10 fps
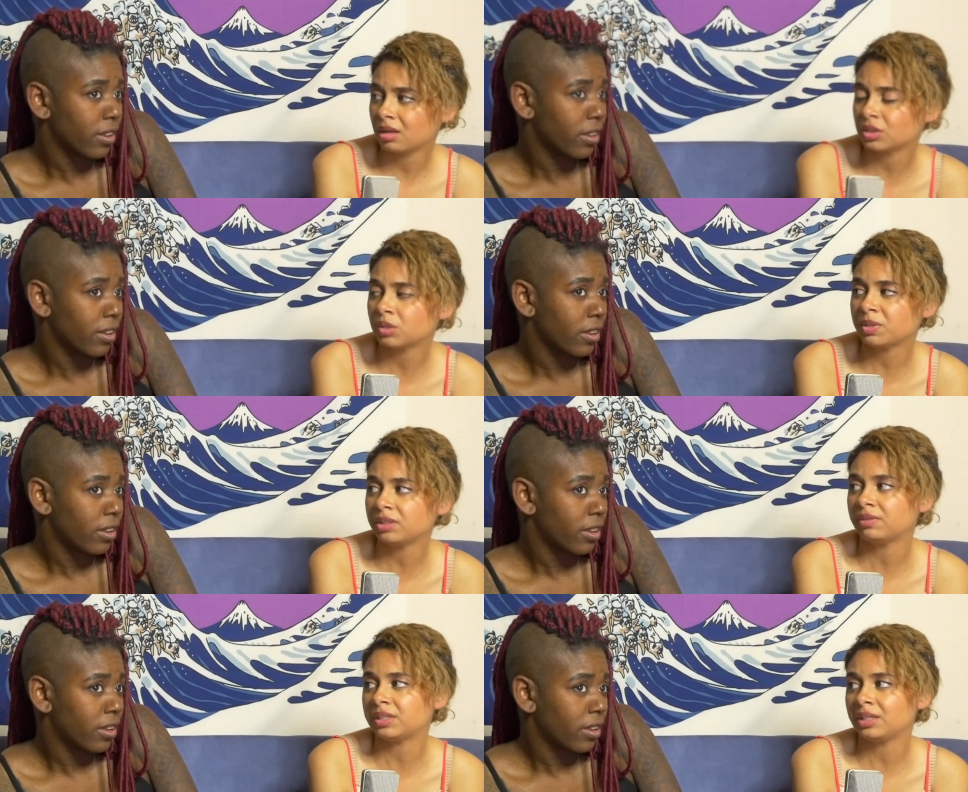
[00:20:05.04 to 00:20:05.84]
Speaker 1: And she must
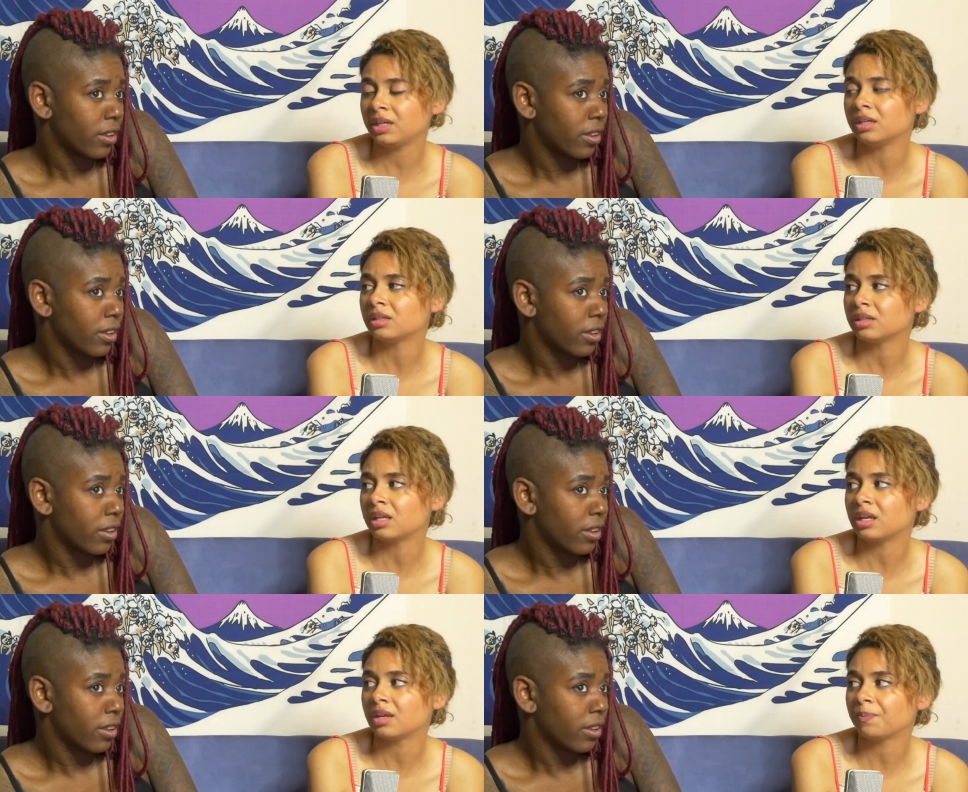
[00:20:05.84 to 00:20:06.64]
have seen,
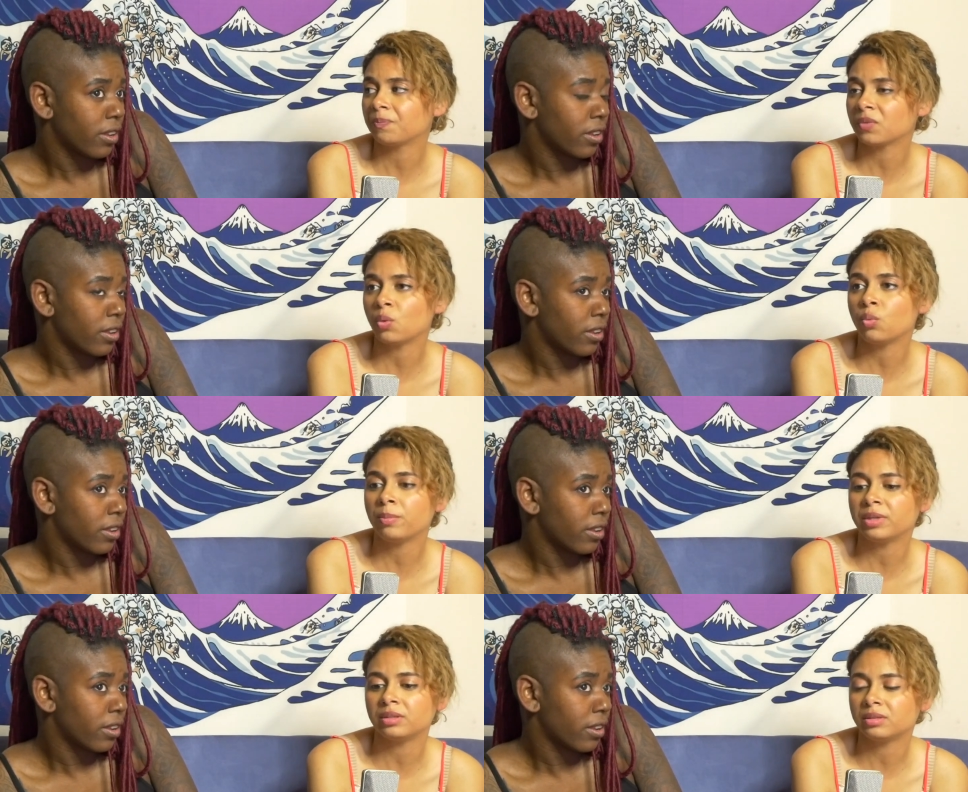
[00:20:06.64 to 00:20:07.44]
like, a
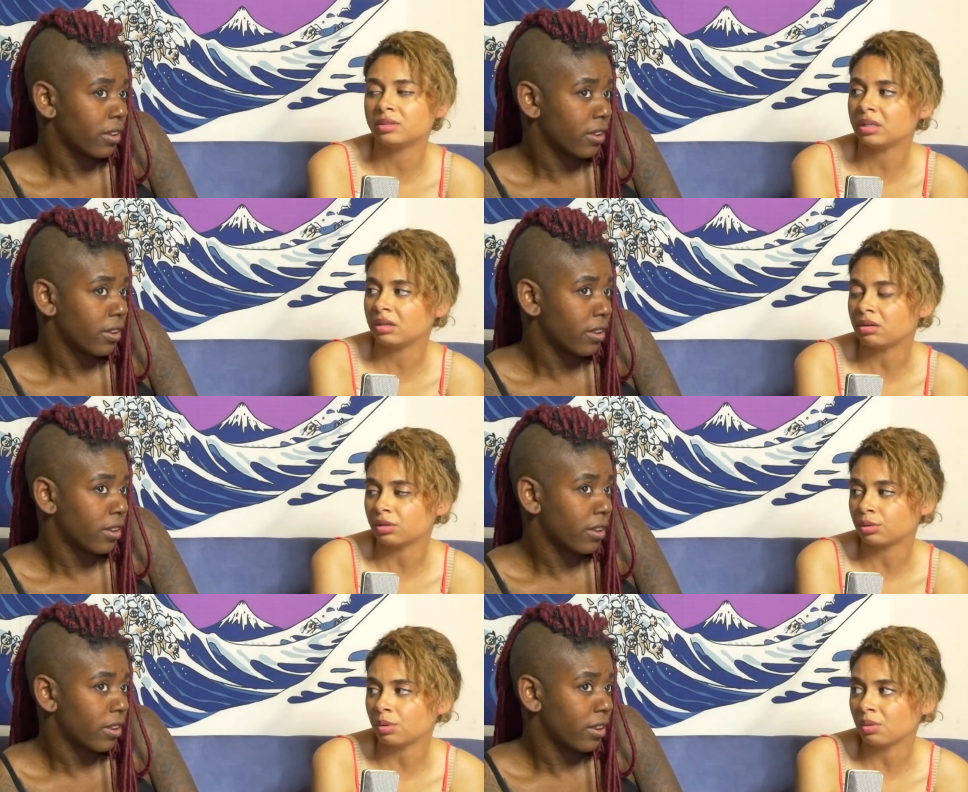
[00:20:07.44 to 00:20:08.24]
woman sitting on
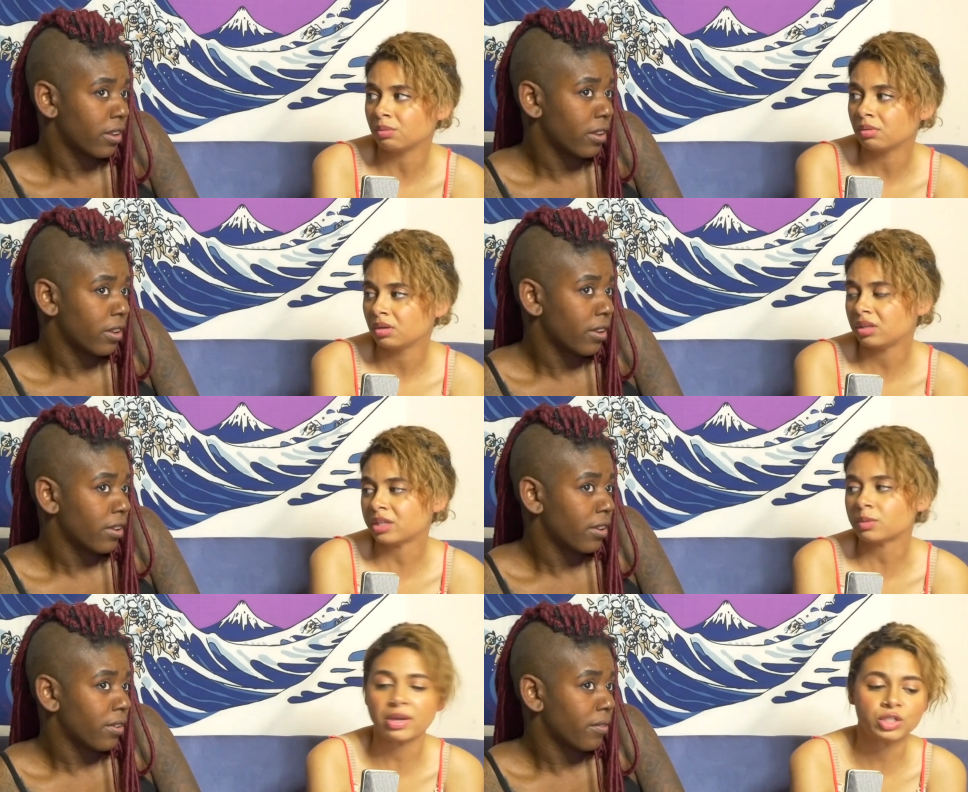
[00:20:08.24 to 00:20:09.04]
the throne.
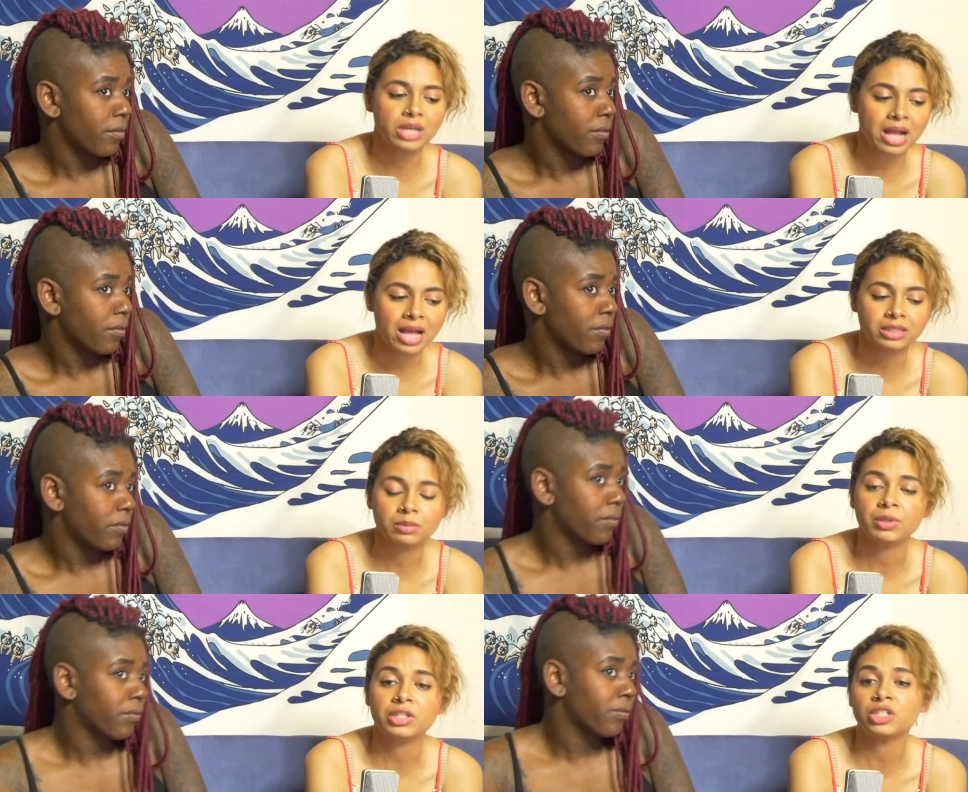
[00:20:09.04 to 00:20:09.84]
That's why she
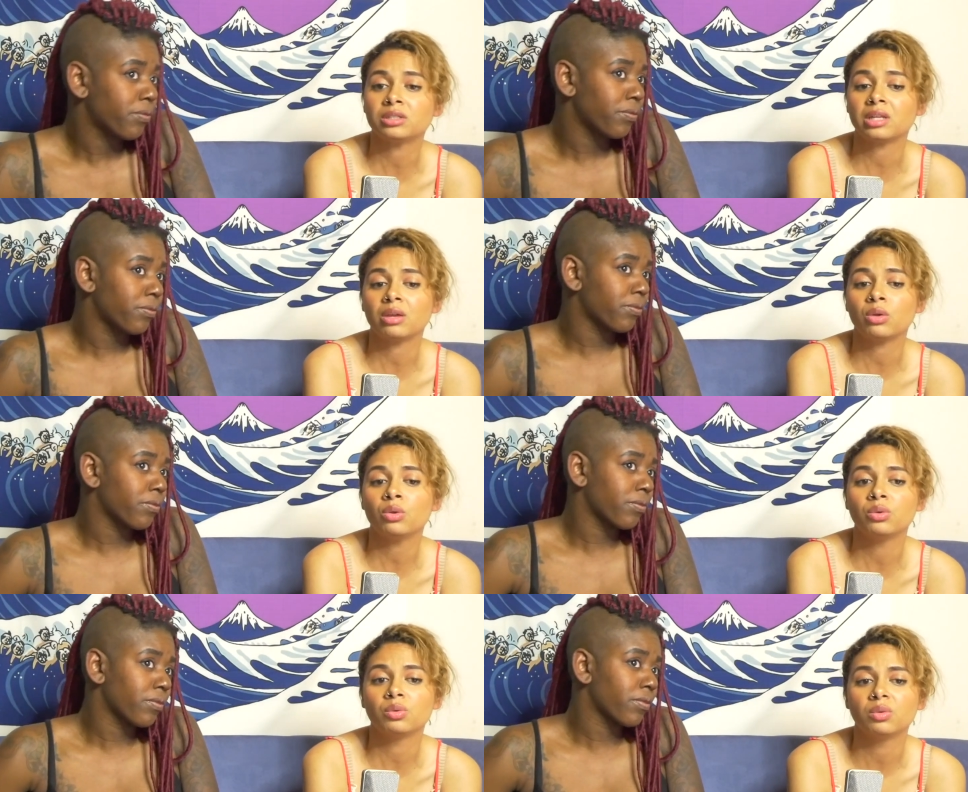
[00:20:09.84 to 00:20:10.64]
asked, but she's like,
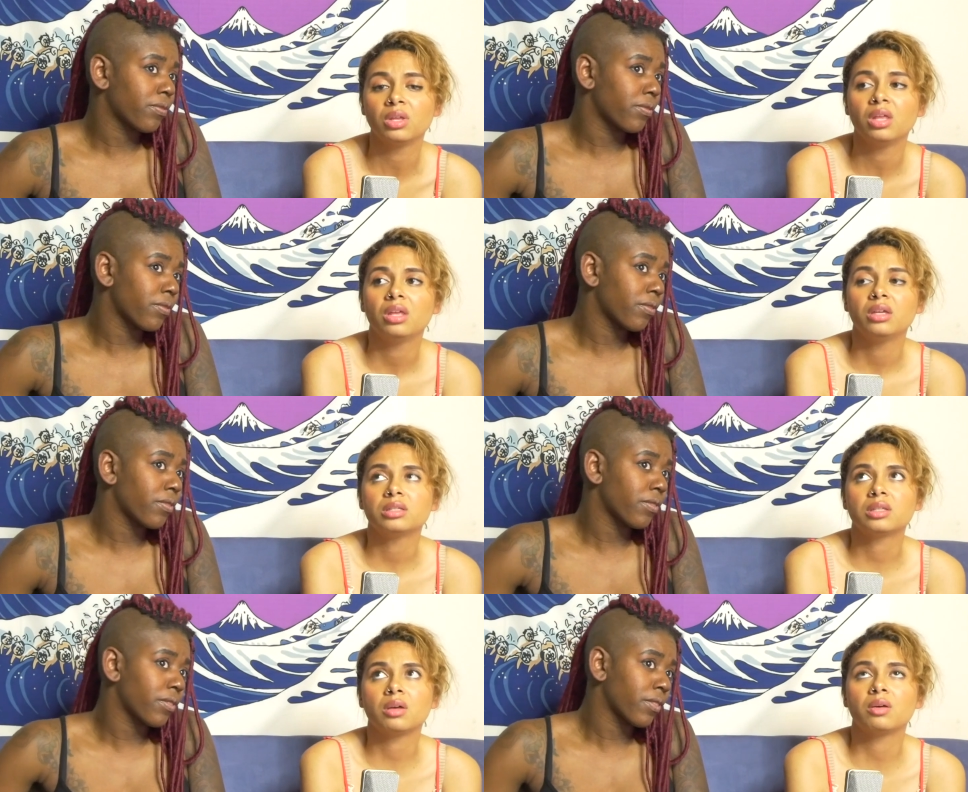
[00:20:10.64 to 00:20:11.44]
who?
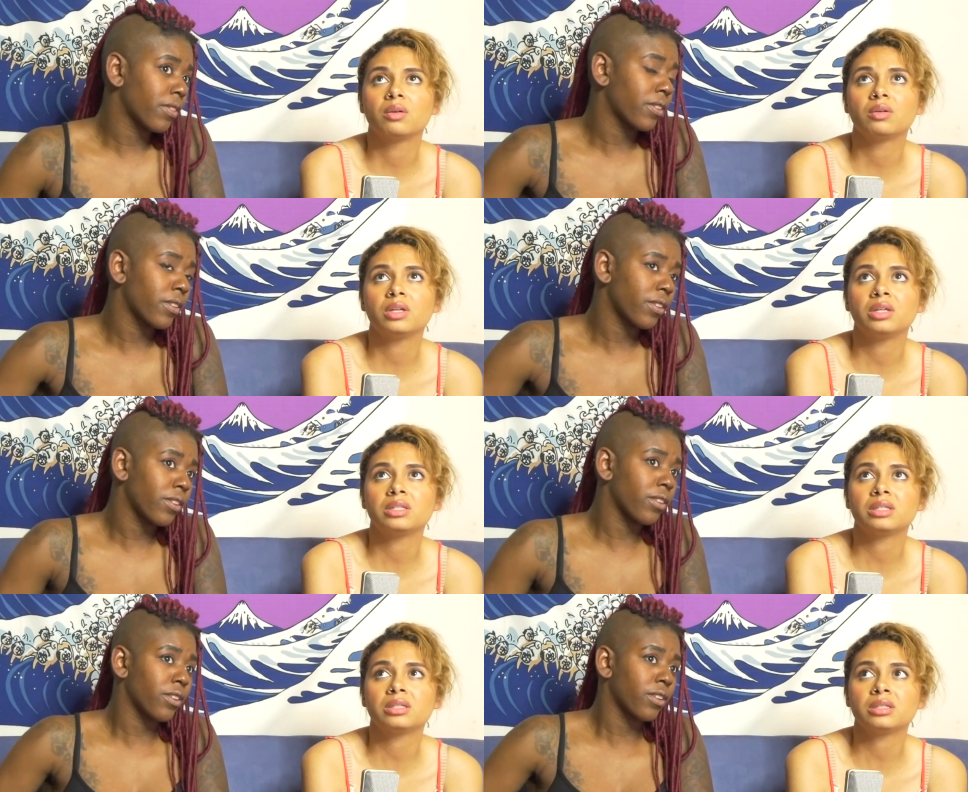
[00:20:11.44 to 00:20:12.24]
So
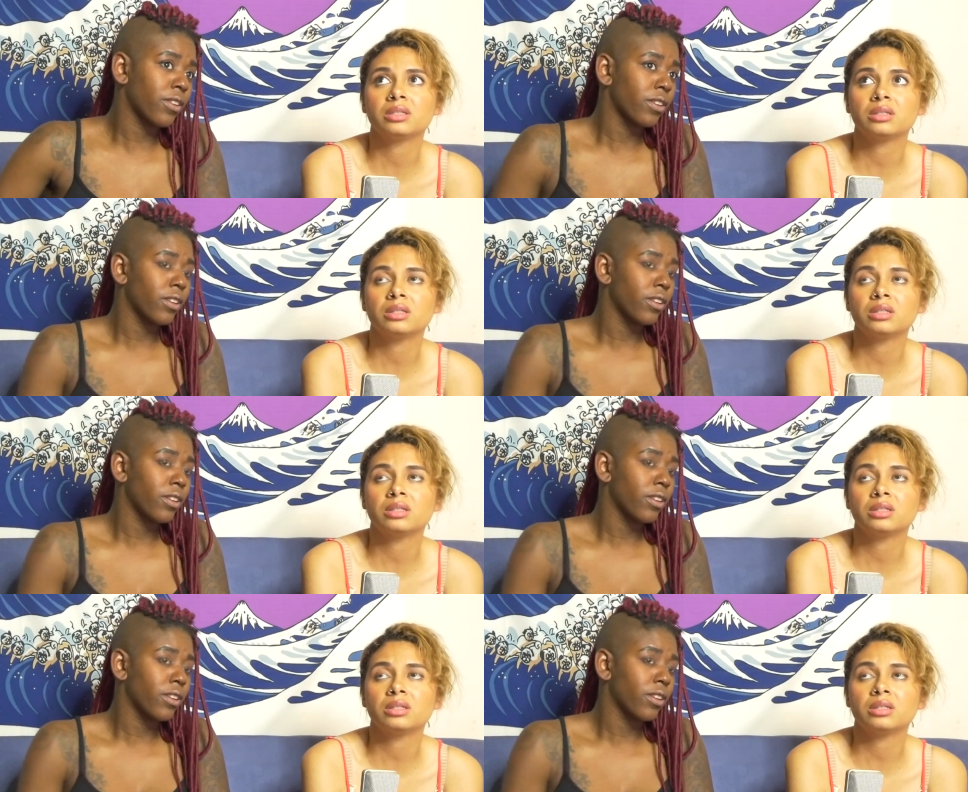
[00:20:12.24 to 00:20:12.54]
it's.